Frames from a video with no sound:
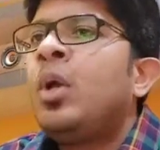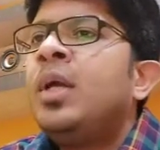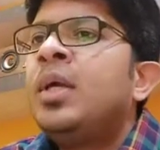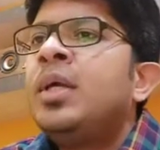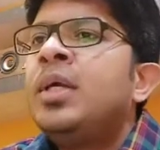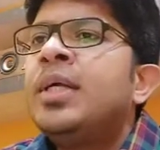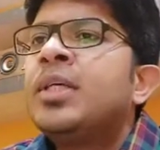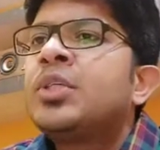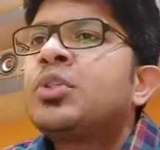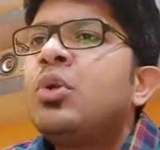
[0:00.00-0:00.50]

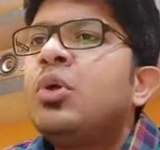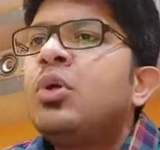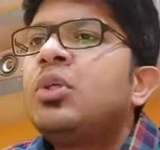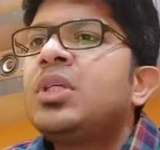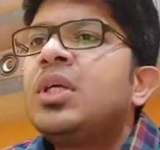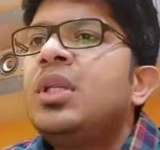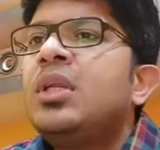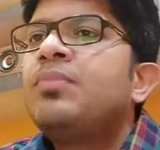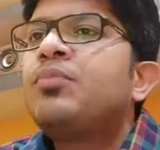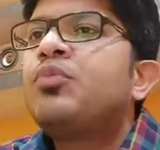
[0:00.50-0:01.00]

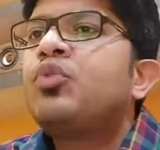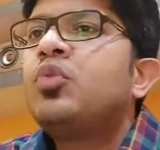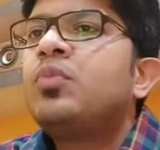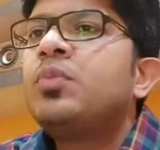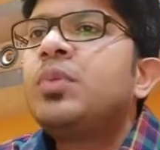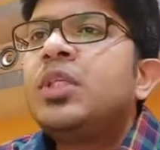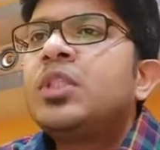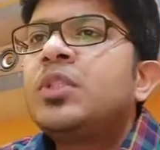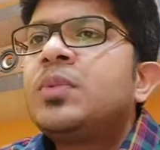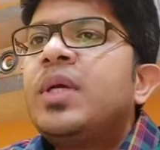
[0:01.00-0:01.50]
Histological
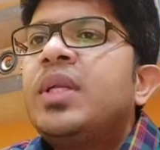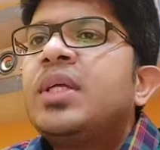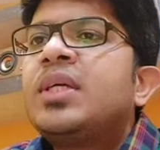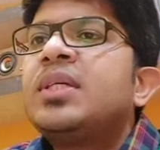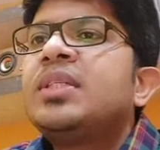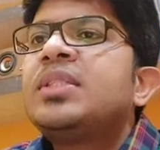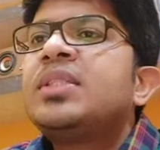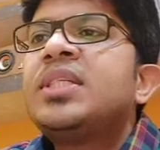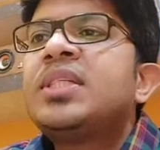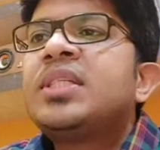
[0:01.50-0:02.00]
improvements were
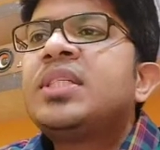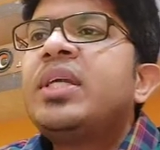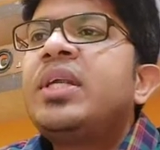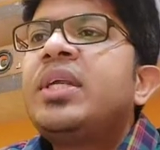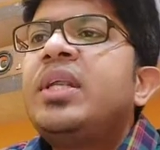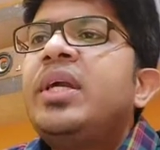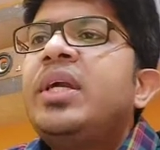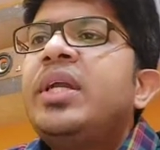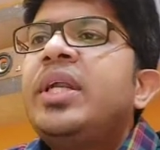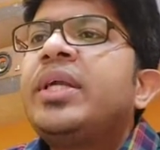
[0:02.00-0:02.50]

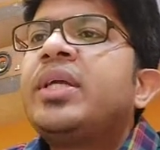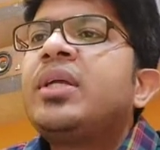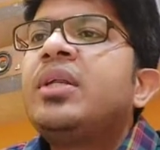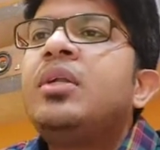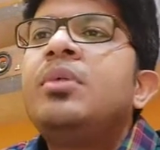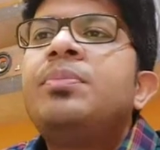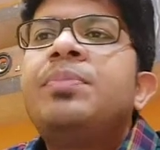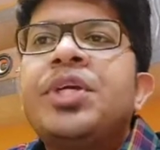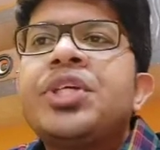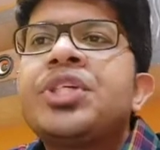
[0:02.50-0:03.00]
consistently greater
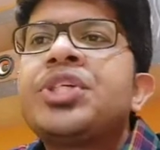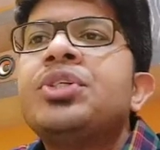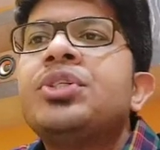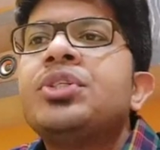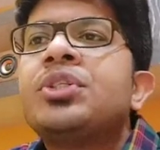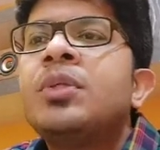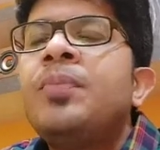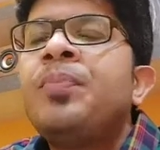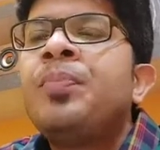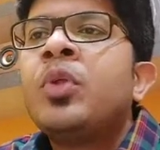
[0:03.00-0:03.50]
in
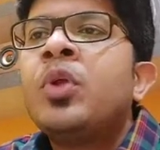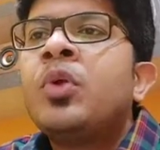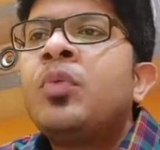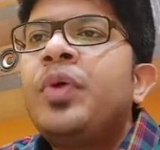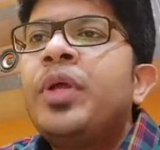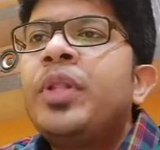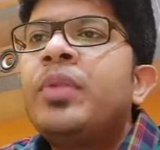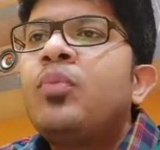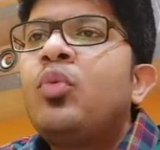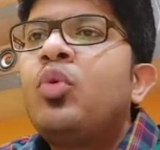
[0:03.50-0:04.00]
patients
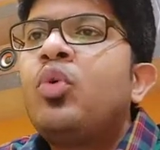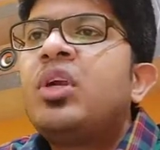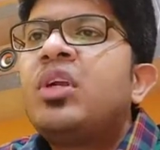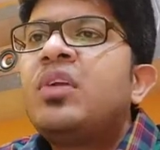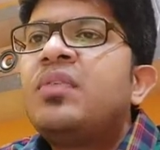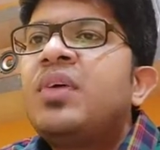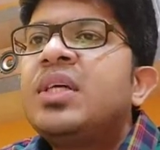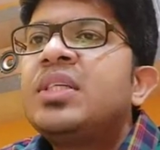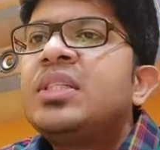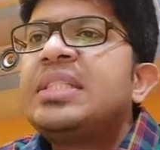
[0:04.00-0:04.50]
with more
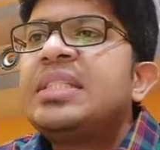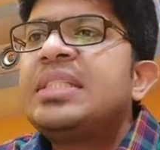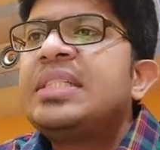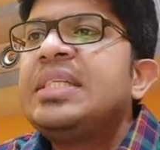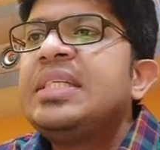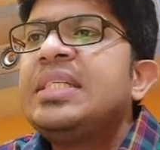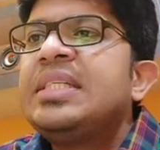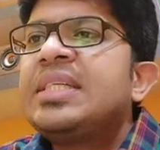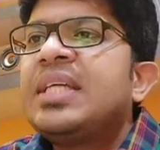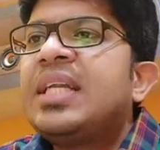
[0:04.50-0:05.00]
advanced
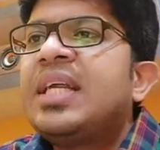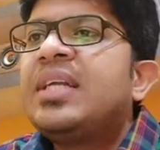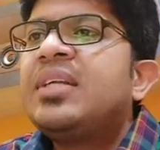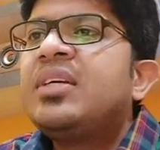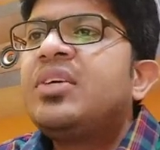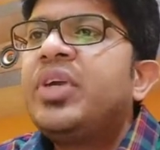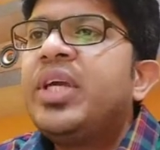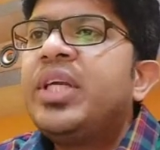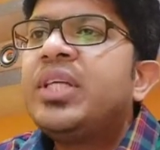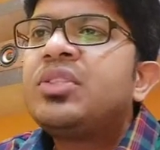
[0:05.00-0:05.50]
disease and
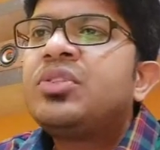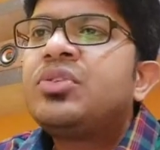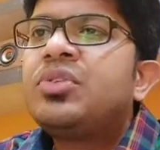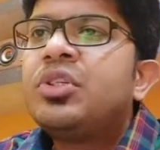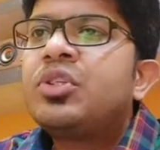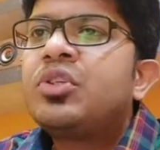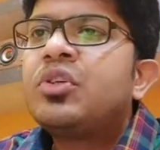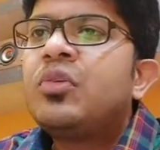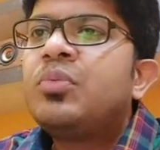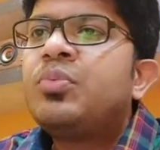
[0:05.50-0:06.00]
at greatest
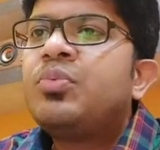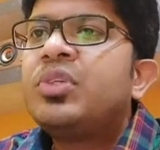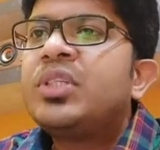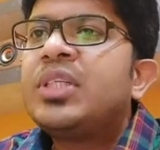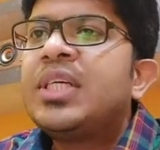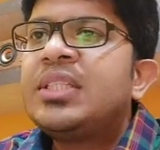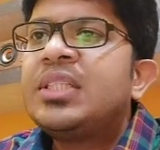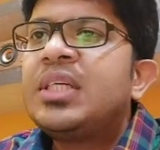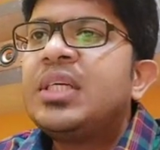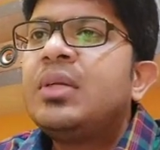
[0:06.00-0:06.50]
risk of
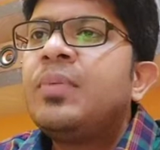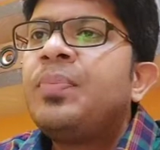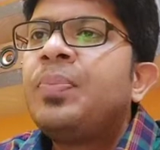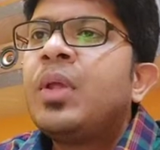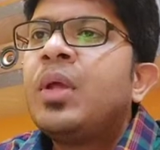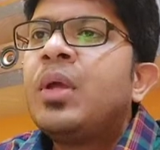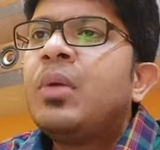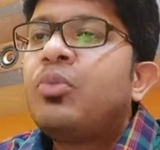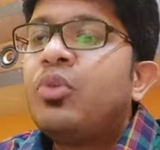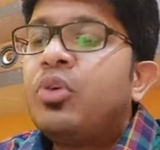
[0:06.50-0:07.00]

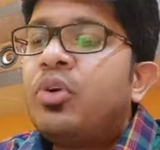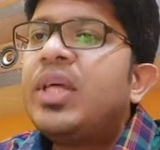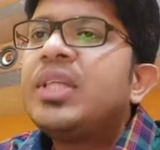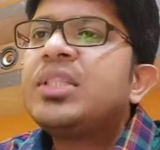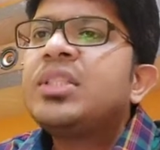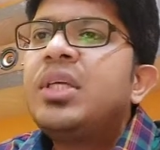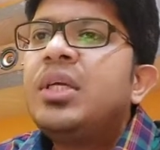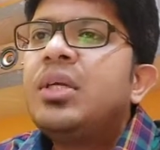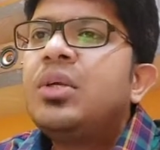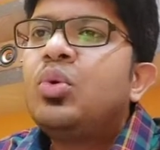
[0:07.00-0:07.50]

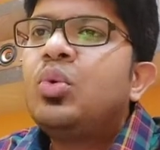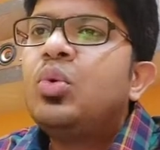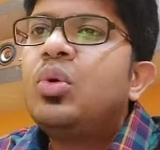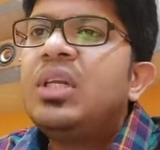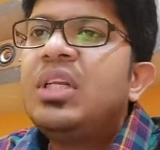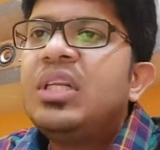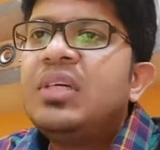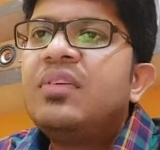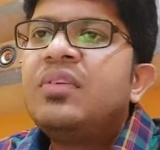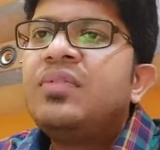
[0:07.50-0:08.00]
progressing to
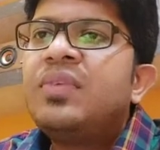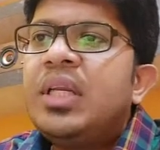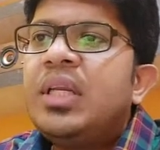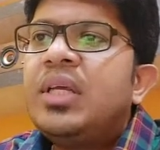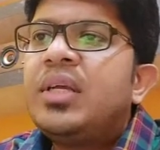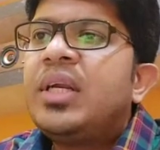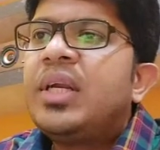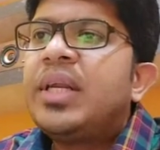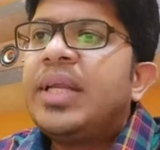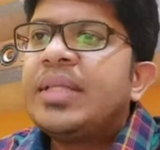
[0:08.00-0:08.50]
liver
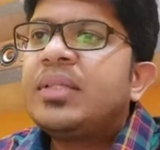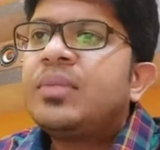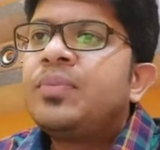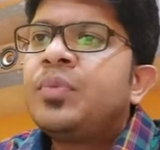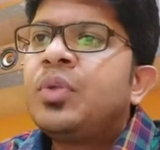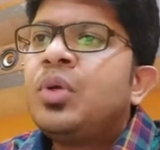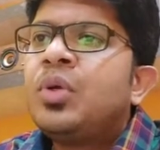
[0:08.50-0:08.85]
failure and death.